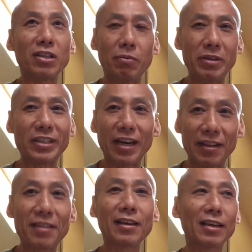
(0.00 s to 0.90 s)
which I
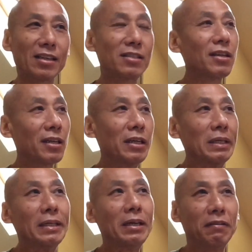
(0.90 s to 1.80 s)
think is
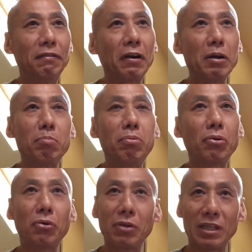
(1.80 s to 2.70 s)
very
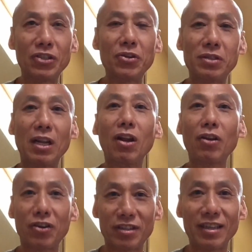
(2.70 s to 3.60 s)
poorly used and a
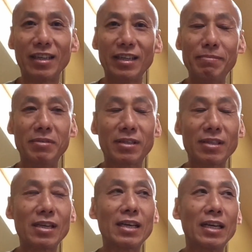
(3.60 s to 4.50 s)
lot of times
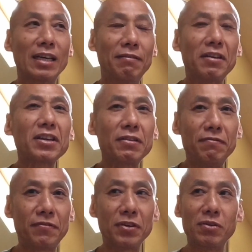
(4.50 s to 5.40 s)
very
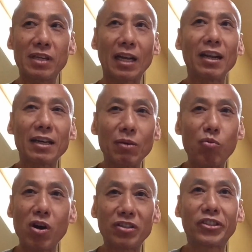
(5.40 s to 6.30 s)
confusing, like the
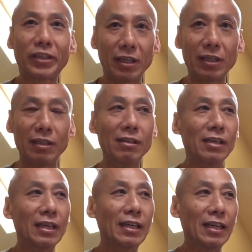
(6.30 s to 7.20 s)
word chi.
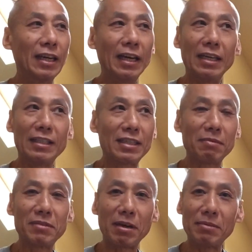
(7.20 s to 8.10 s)

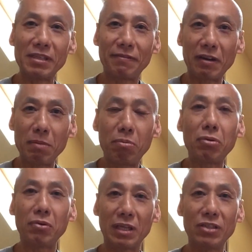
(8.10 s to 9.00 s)
Sometimes it's very
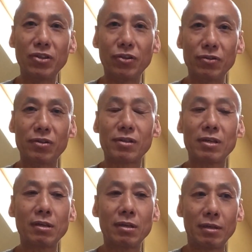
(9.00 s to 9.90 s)
poorly used.
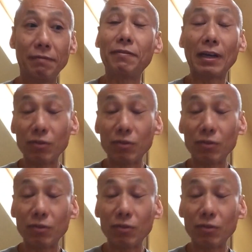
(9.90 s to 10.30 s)
In fact,